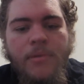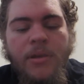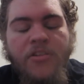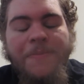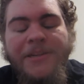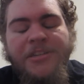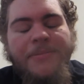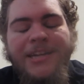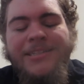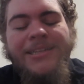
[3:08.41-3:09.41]
especially
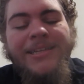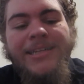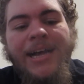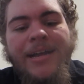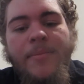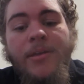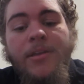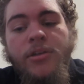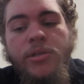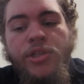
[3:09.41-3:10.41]
because at the time,
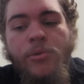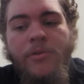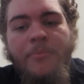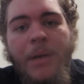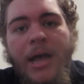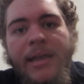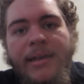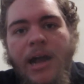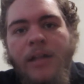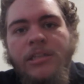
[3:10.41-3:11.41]
2 of my
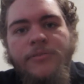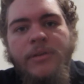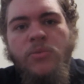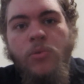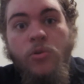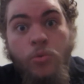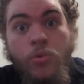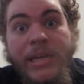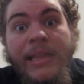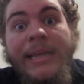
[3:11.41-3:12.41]
college friends were
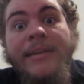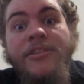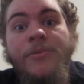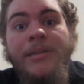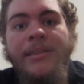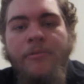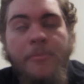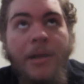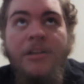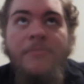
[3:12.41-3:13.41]
really into it, and they were
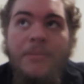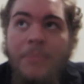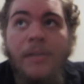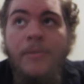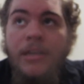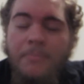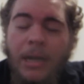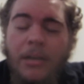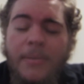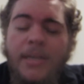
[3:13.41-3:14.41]

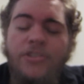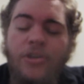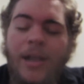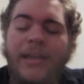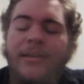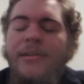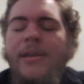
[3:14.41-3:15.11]
bugging me to try it,